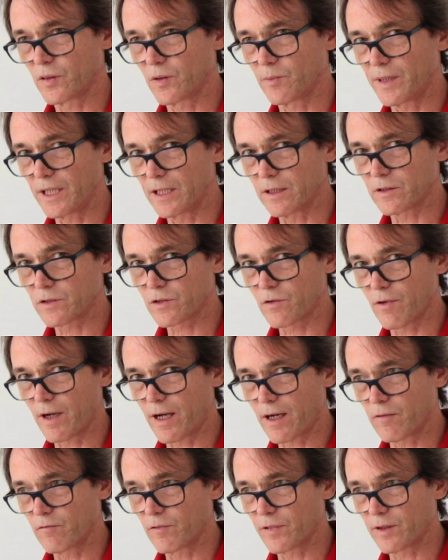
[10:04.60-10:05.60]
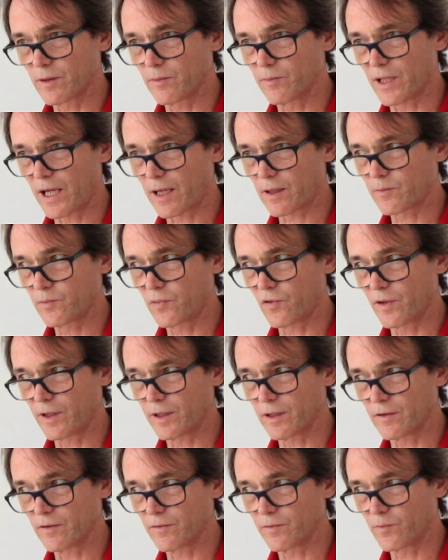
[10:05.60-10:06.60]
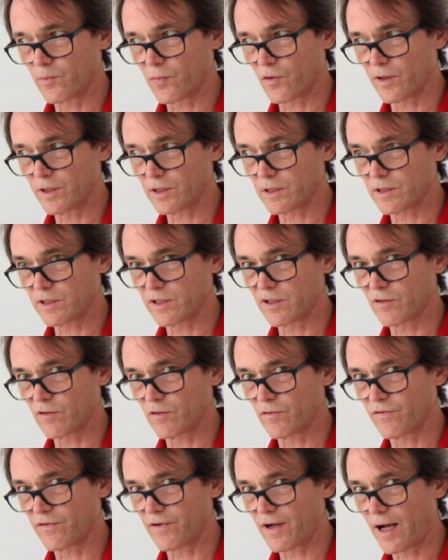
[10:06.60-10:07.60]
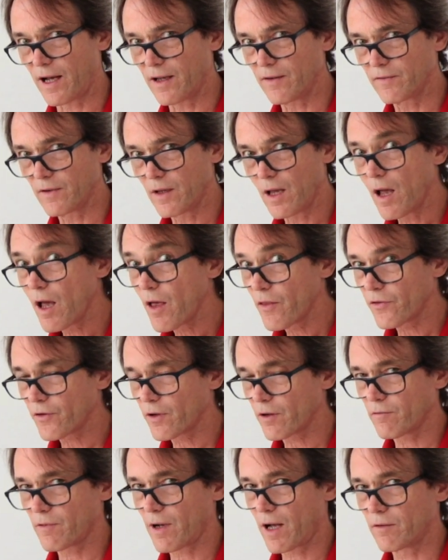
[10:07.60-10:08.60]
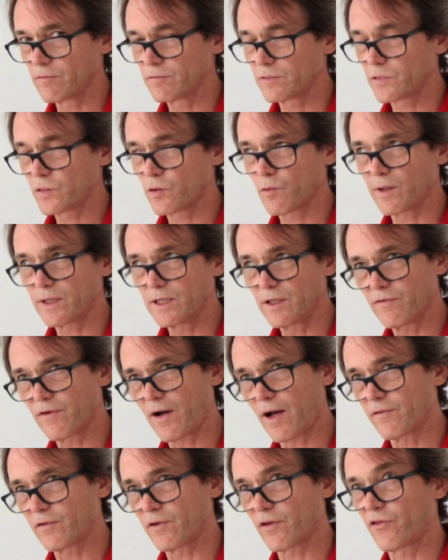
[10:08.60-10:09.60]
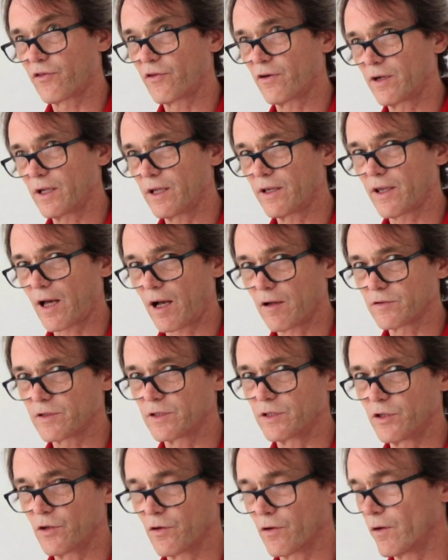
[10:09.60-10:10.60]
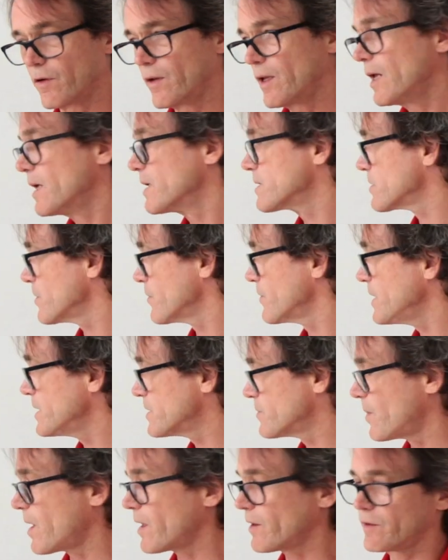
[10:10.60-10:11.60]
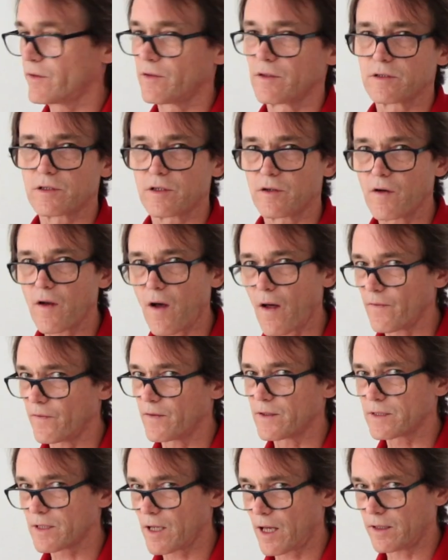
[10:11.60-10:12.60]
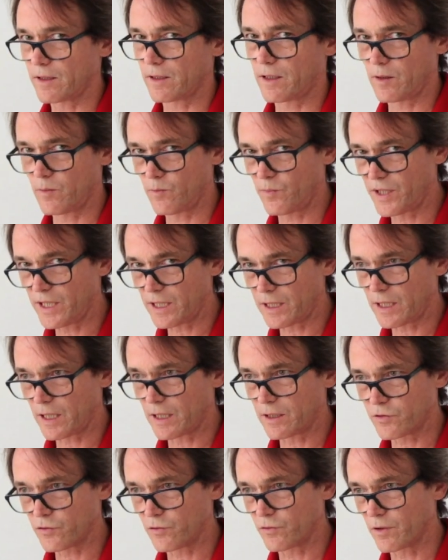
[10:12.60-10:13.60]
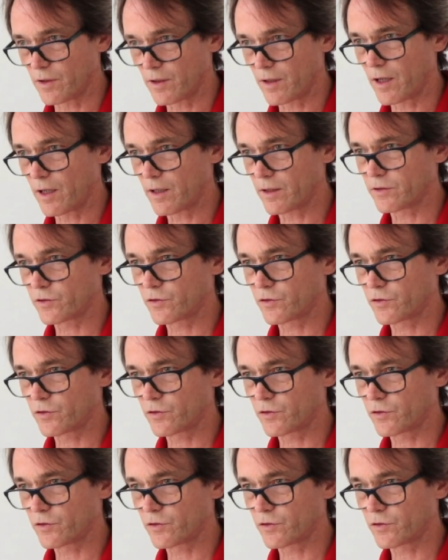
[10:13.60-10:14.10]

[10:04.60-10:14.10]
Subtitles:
per meter square with a black point of 0.05, they're around 25 to 30,000 euro. So these monitors are not designed to compete into a